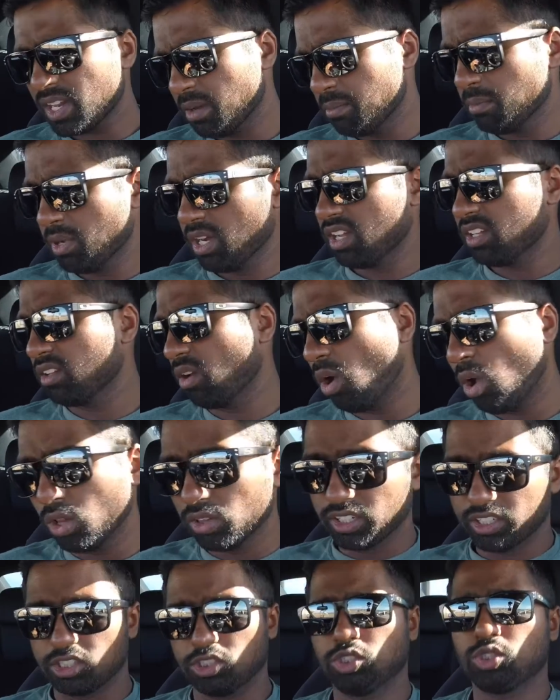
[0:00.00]
but all
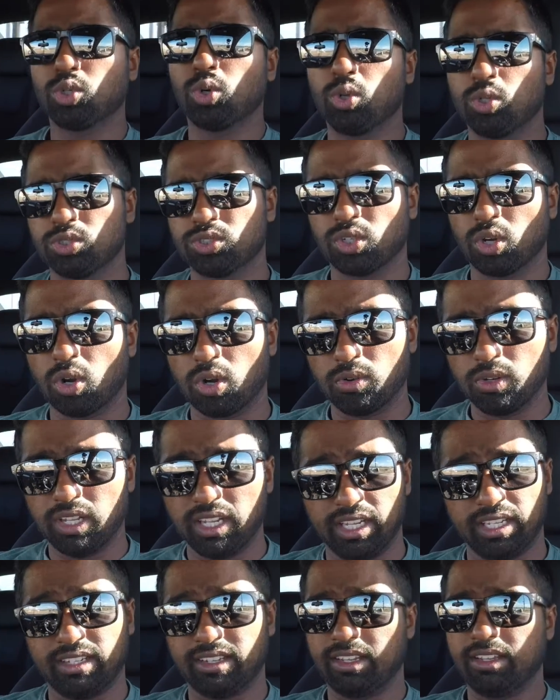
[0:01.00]
the controls are
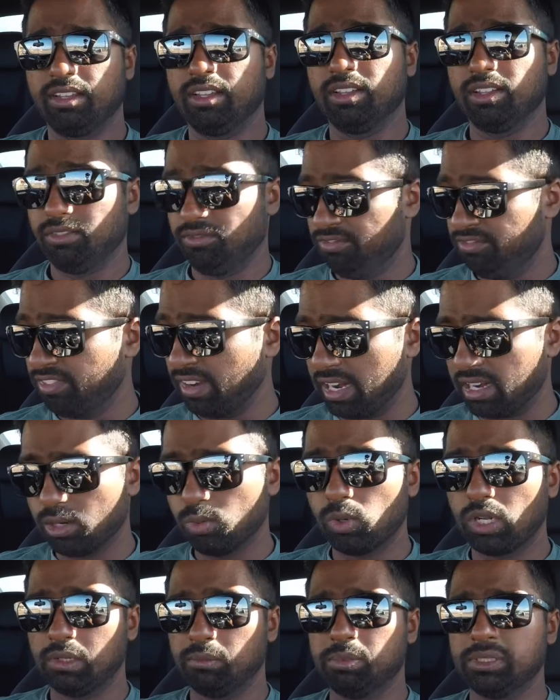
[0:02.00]
like very
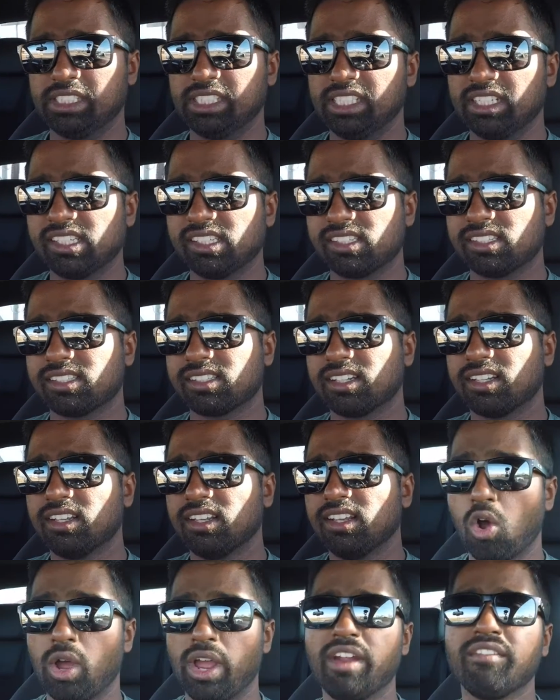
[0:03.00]
well placed.
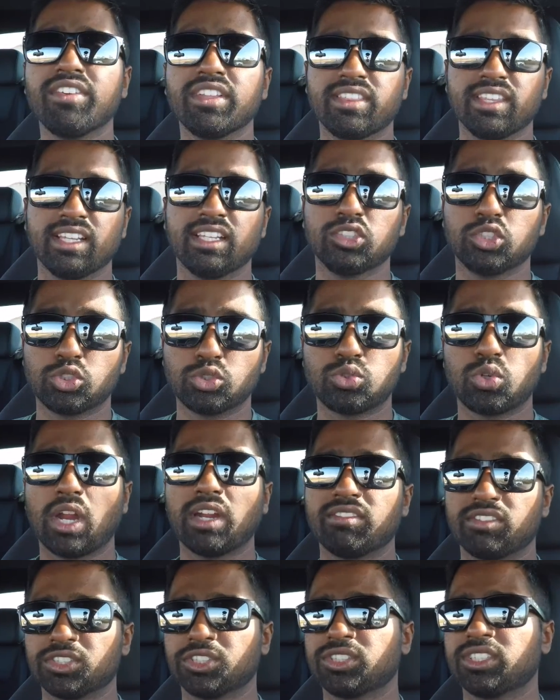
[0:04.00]
Everything is
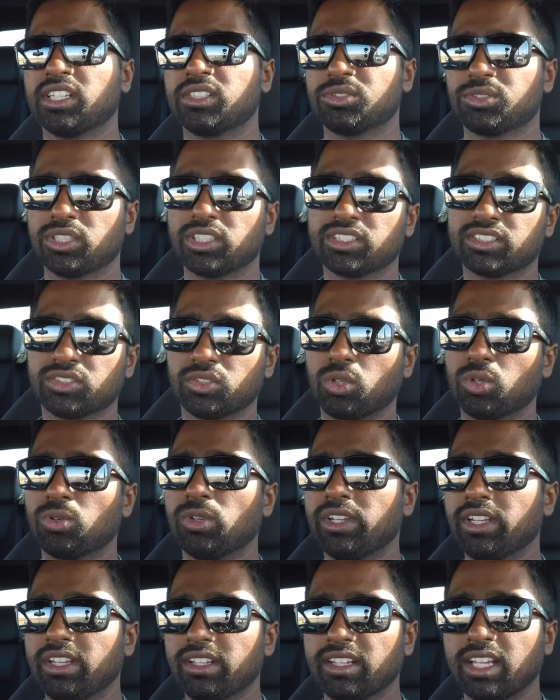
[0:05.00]
driver centric, so
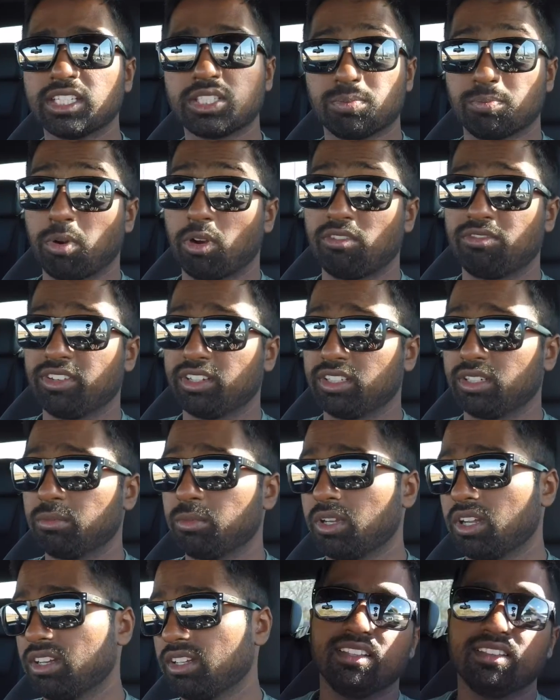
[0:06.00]
that's perfect
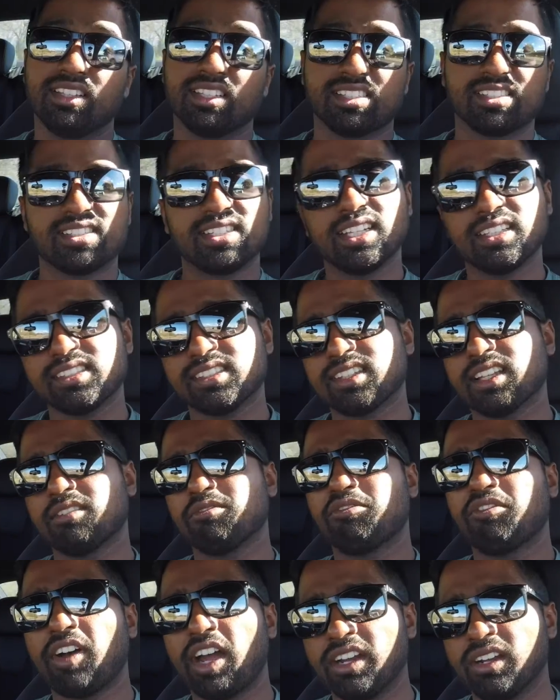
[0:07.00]
about it. The 6th
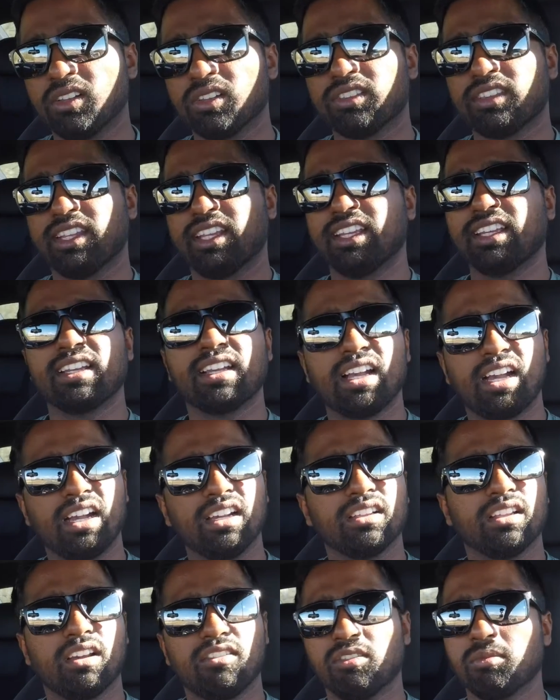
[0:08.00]
and final thing
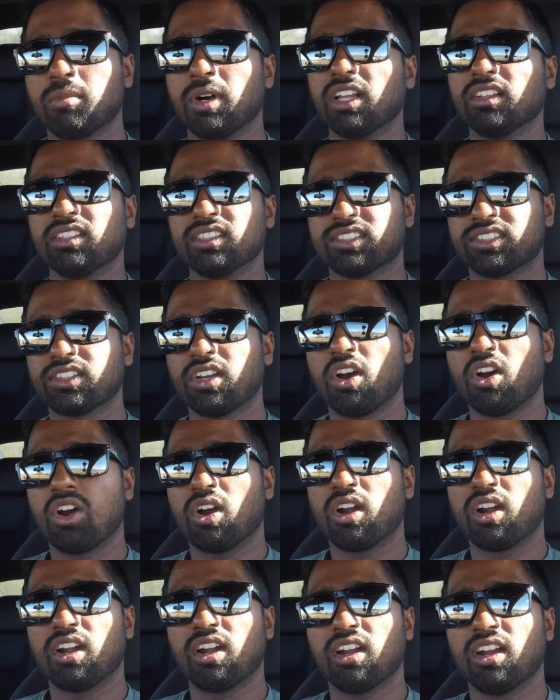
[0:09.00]
I love about this
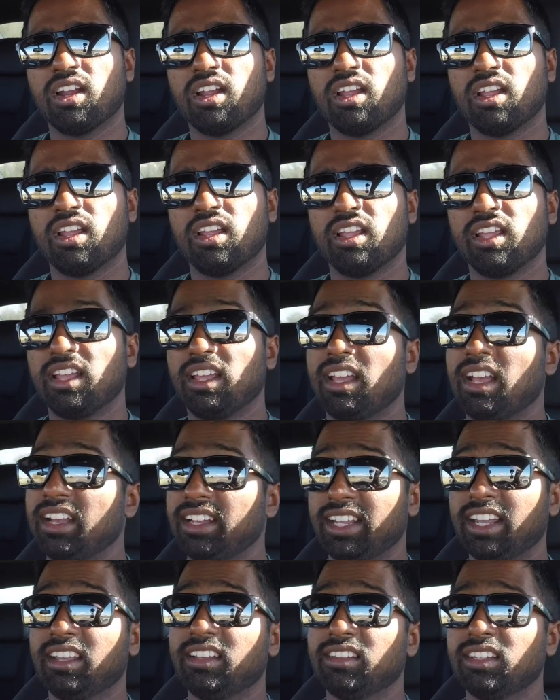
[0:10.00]
car,
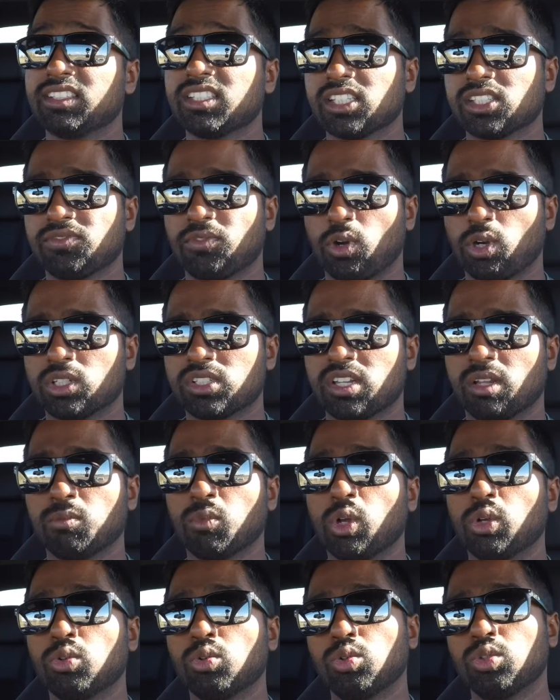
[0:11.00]
again, this is for
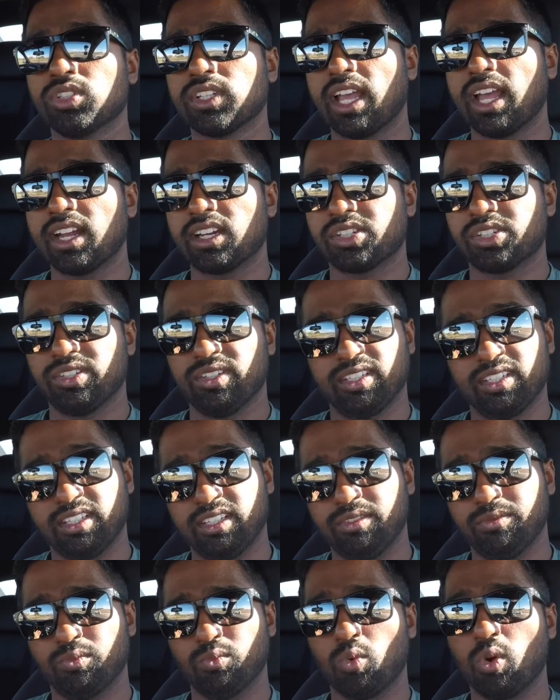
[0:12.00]
someone who's
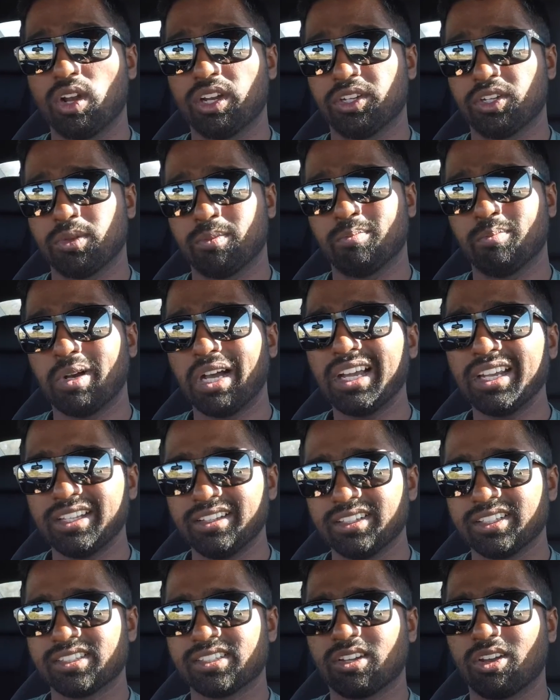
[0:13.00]
actually wanting to buy
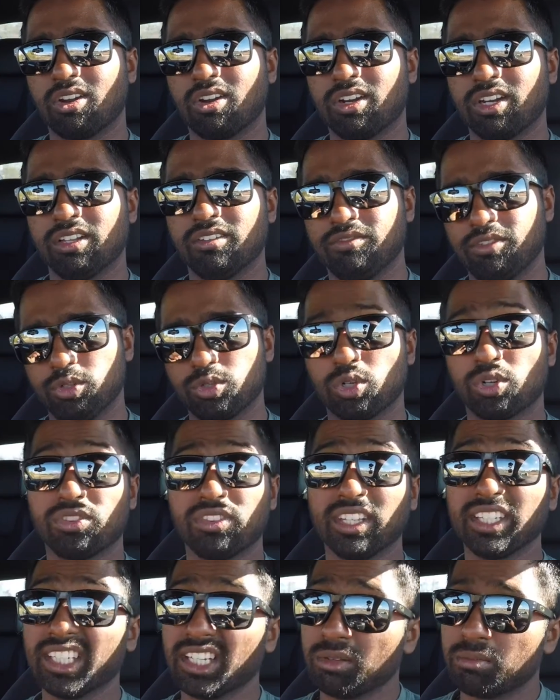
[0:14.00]
this car in future,
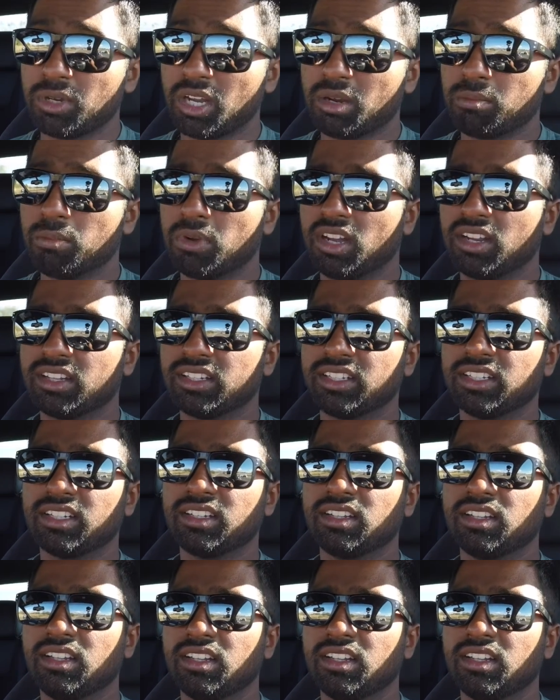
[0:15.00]
thinking about buying it.